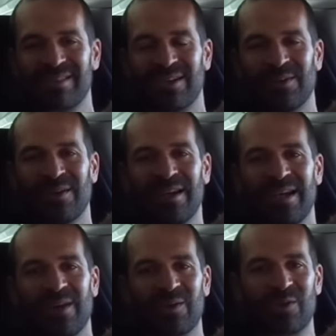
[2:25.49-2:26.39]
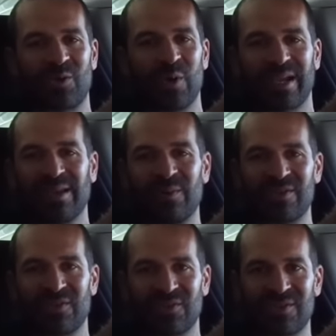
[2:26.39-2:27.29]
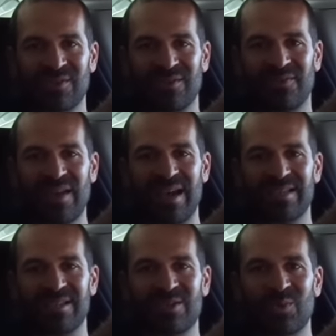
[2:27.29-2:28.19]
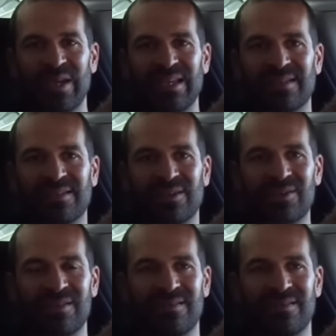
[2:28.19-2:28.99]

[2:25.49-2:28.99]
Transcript: So it was a quick, it was fast and sweet, or